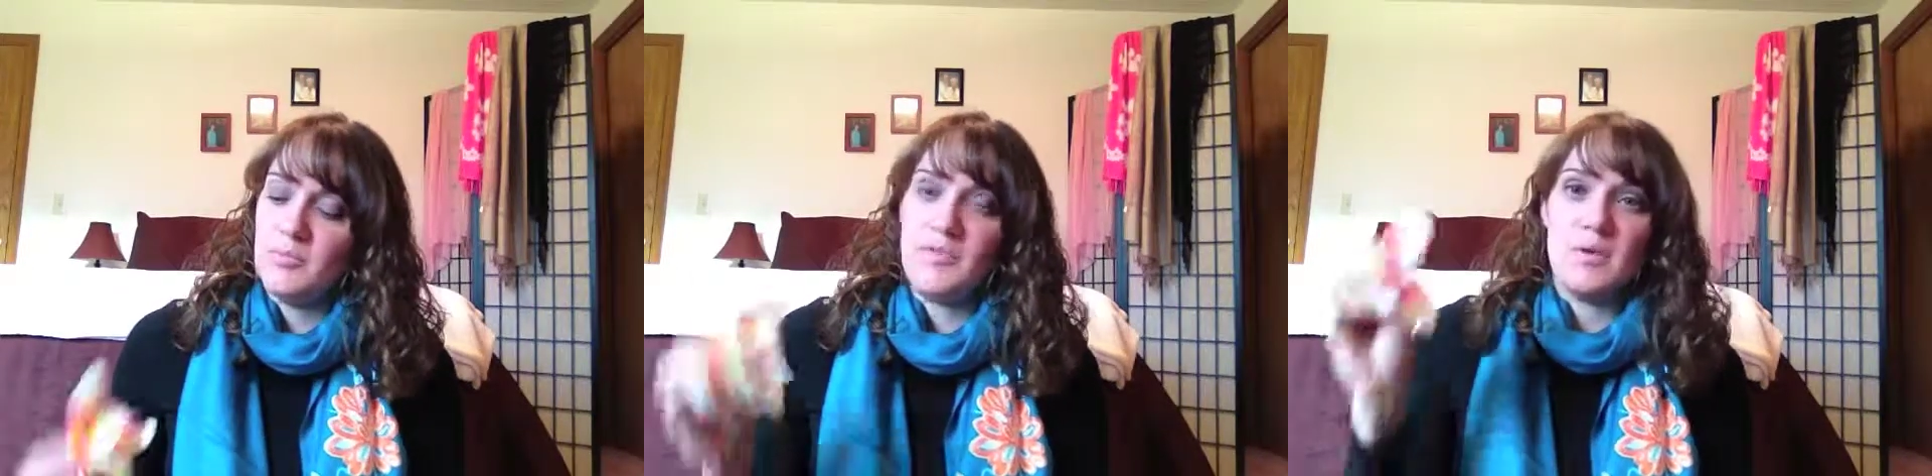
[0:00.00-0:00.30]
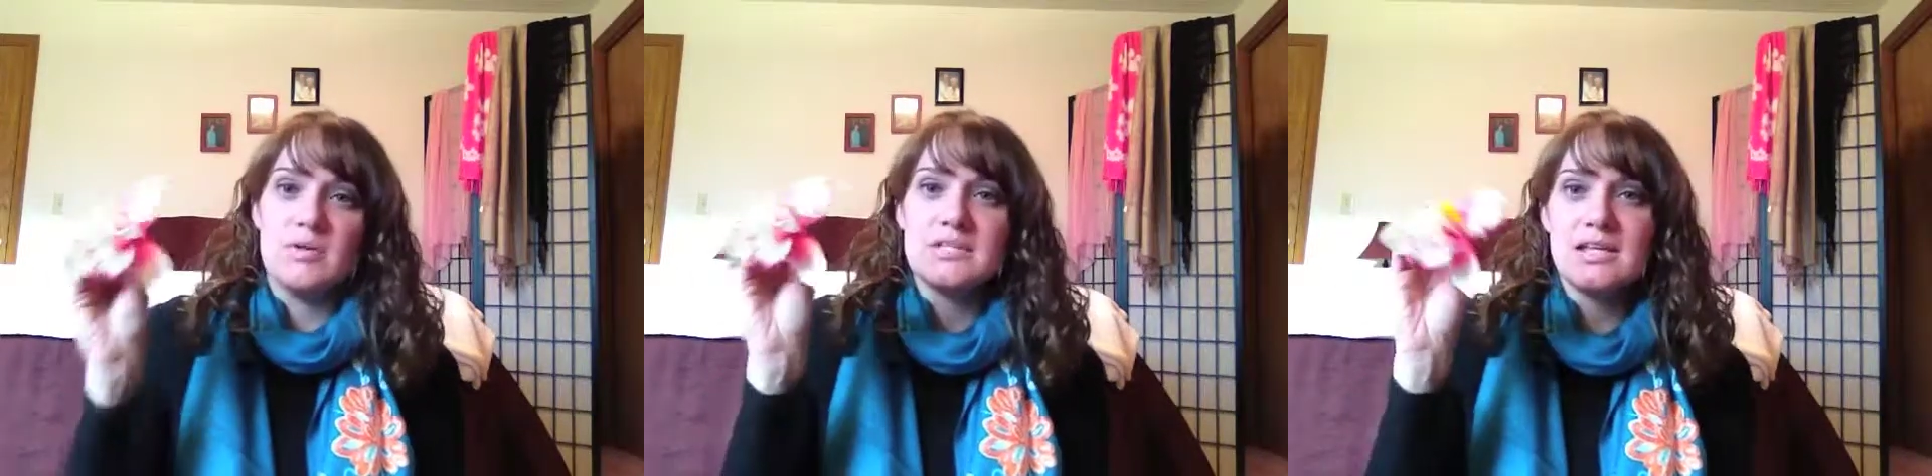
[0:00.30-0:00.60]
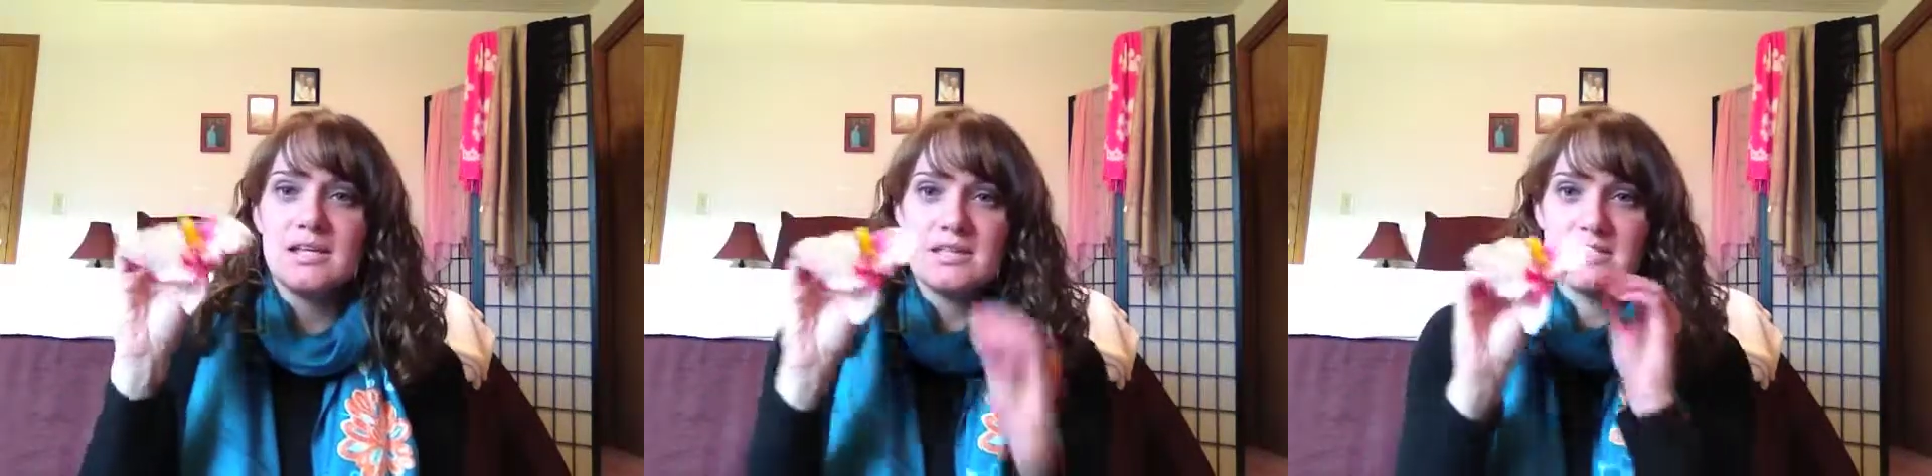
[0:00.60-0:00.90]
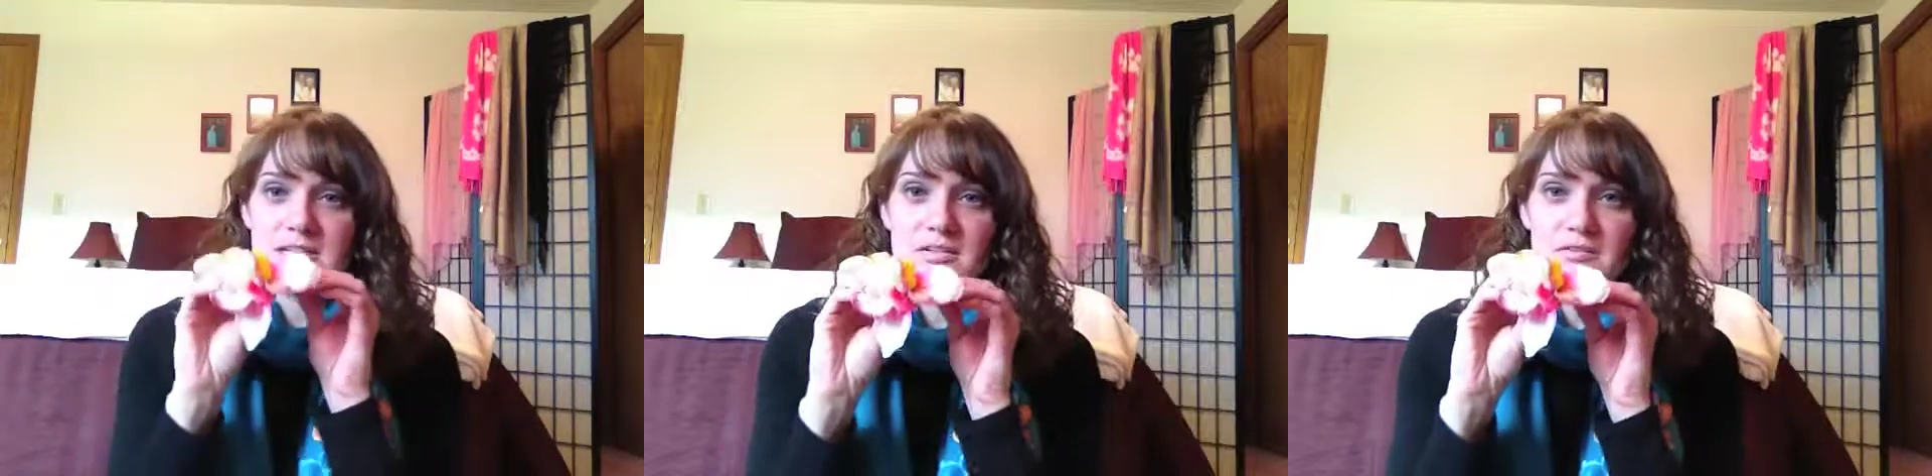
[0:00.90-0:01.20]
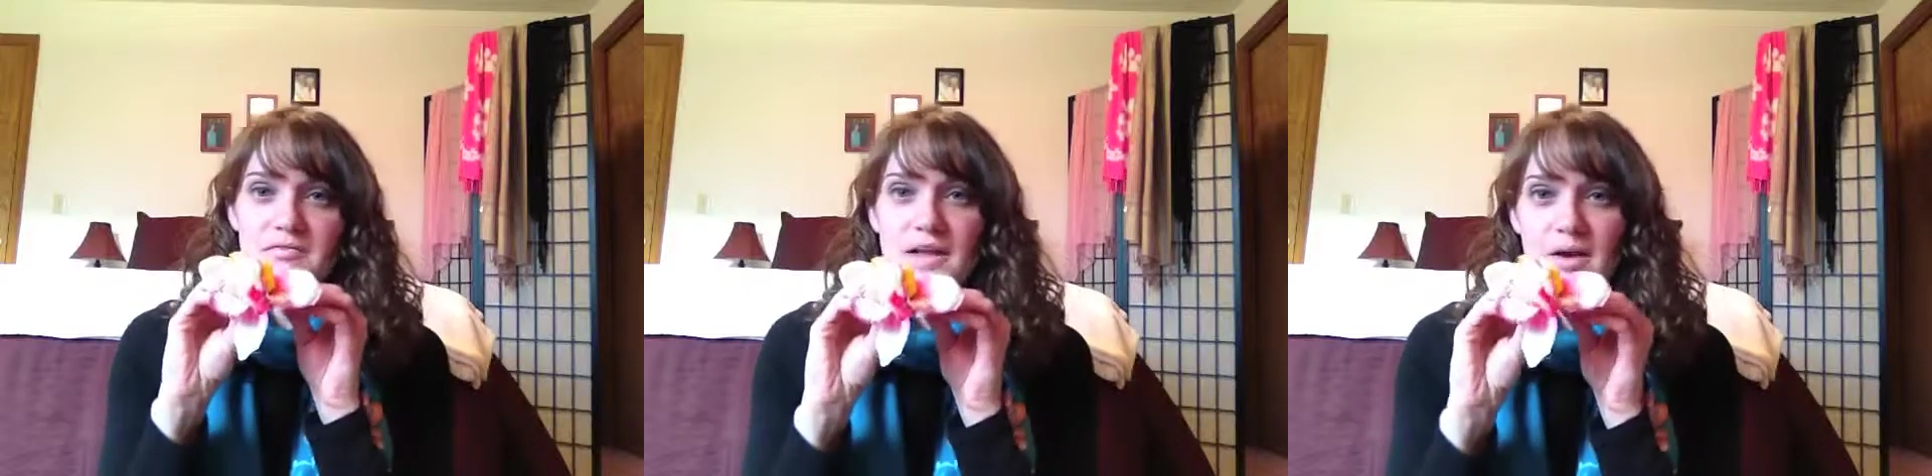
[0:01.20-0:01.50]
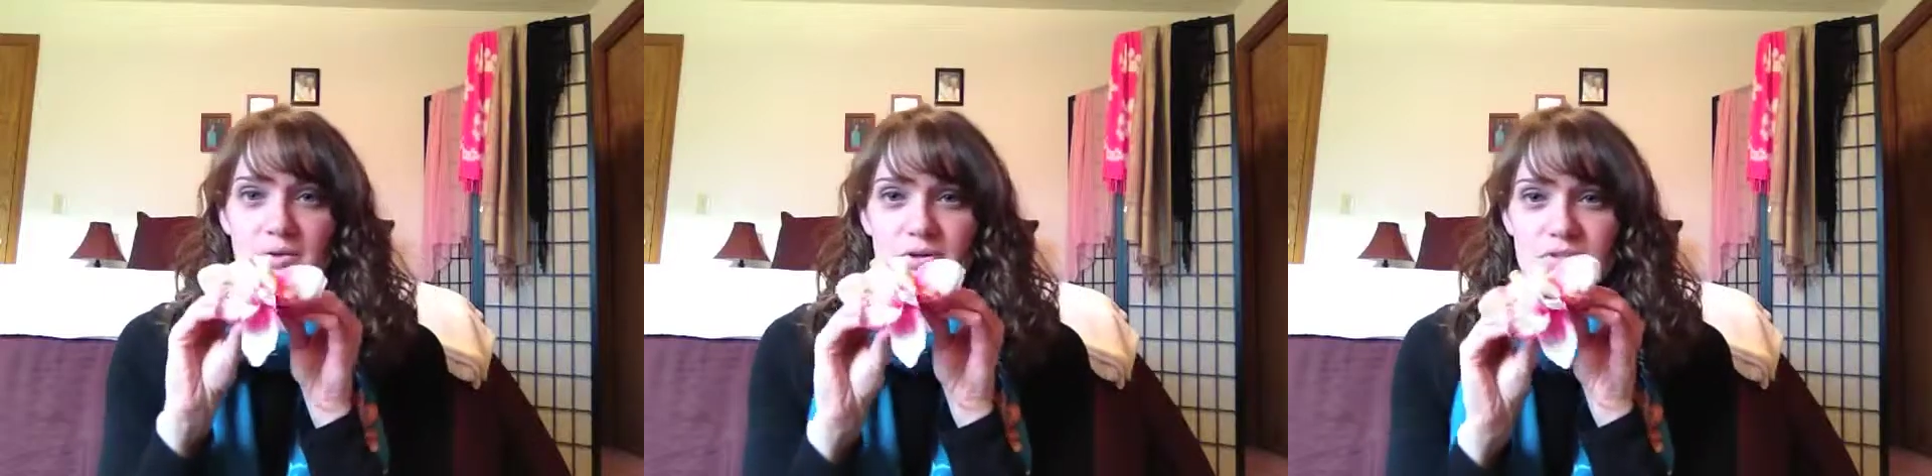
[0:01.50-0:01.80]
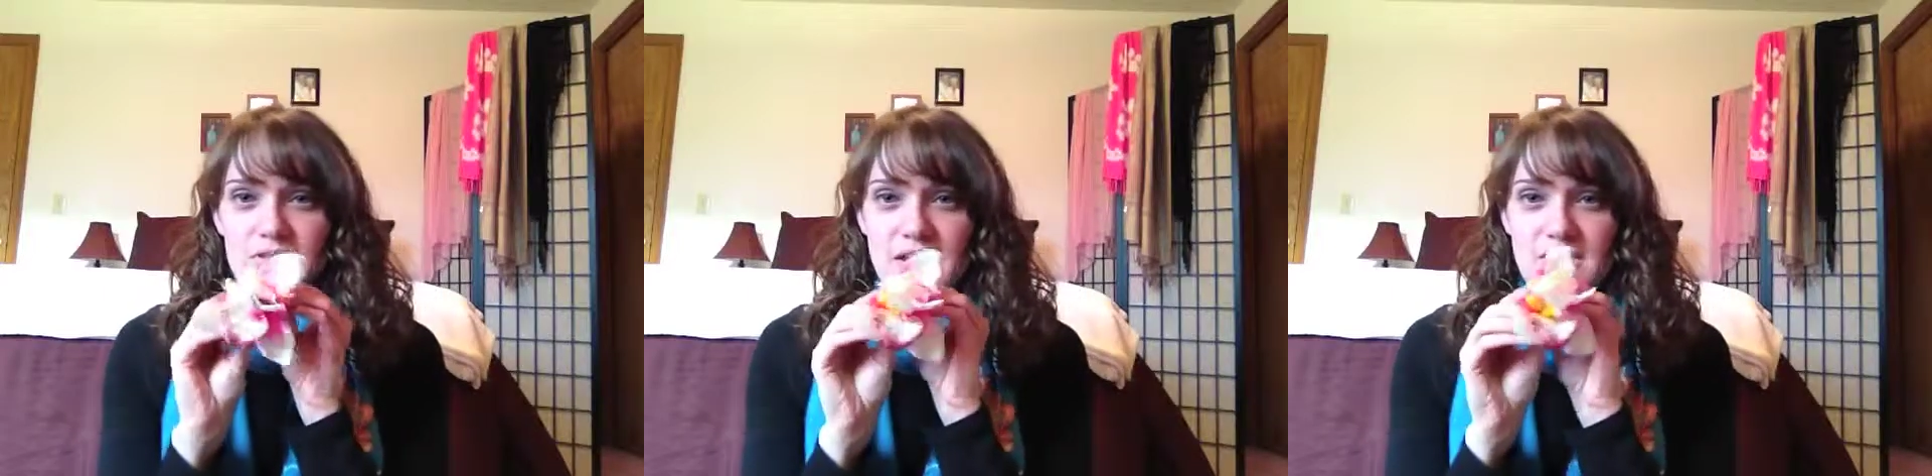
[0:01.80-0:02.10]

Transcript: but they were selling these little flowers,